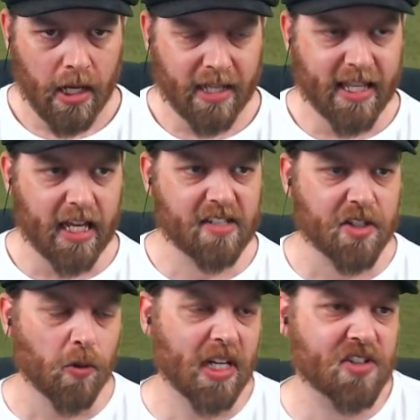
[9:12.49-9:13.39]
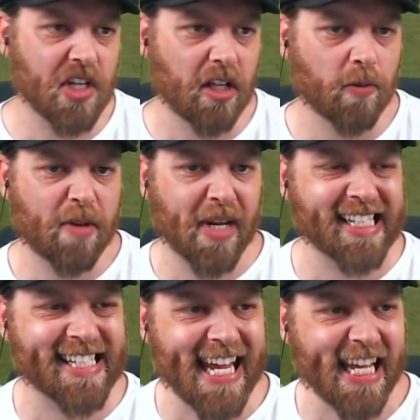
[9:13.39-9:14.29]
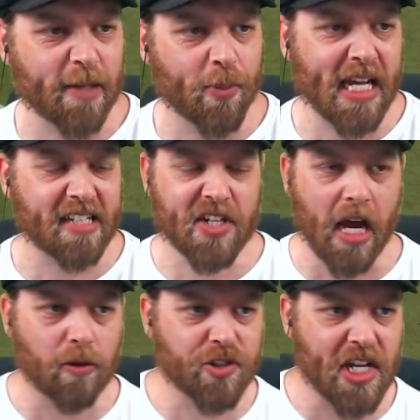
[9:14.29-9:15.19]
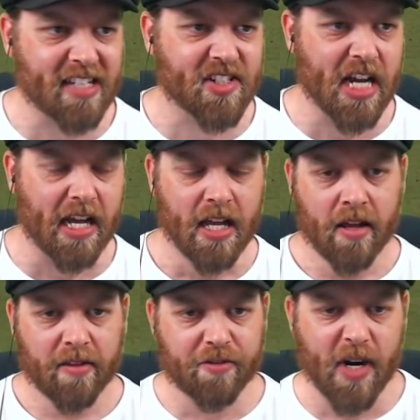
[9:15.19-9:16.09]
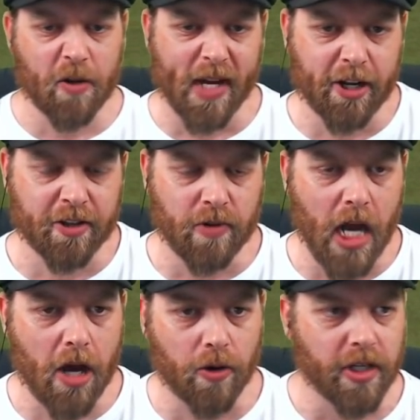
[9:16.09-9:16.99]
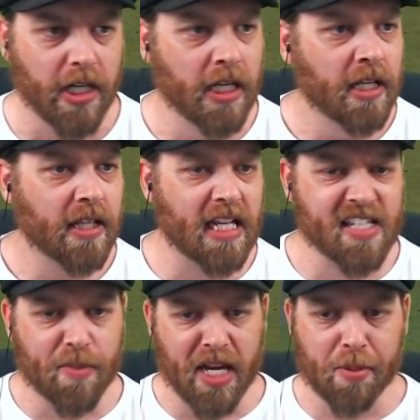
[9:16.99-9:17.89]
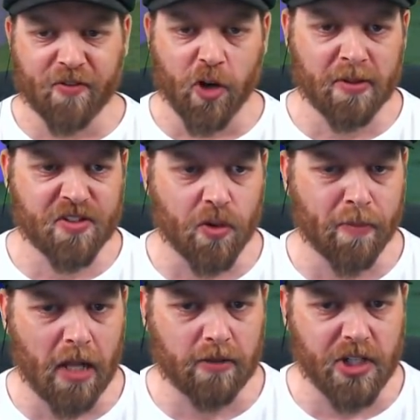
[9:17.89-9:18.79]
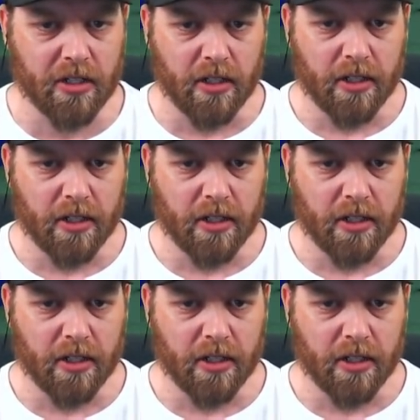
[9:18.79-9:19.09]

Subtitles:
And there's the whistle. We beat 2nd place Colchester. 3-1 on the road. That's a better performance from Bolton.